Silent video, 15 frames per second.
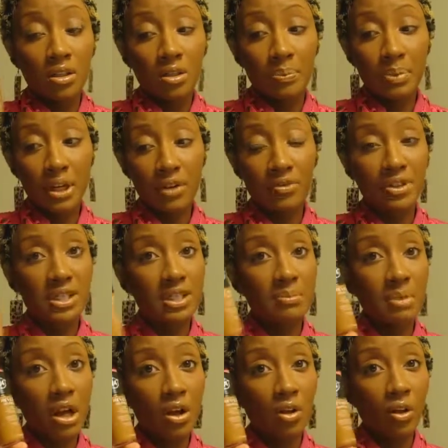bit of a
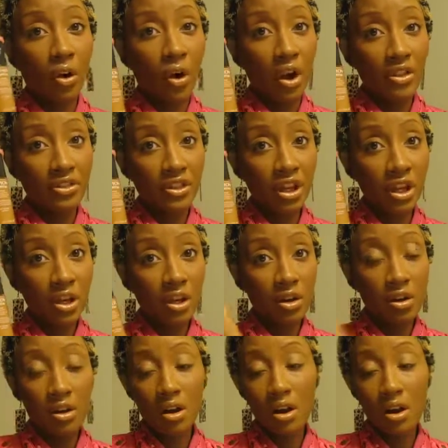smell on there.